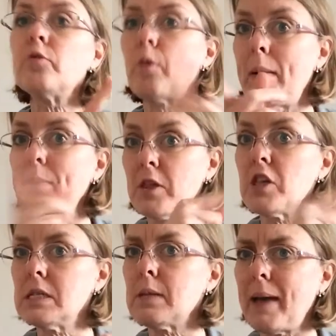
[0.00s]
Remember,
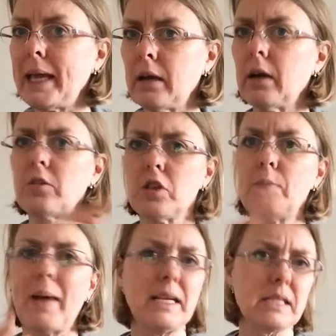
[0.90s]
she's the baker. She
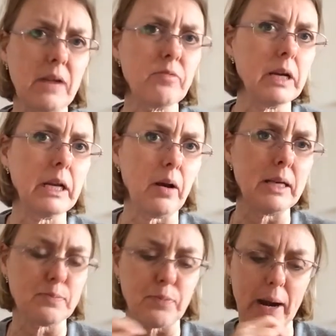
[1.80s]
bakes that really
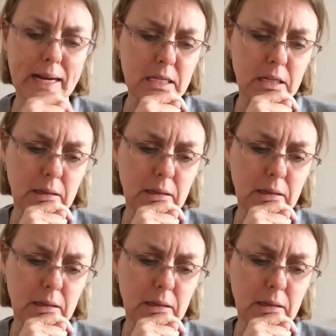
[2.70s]
nice bread.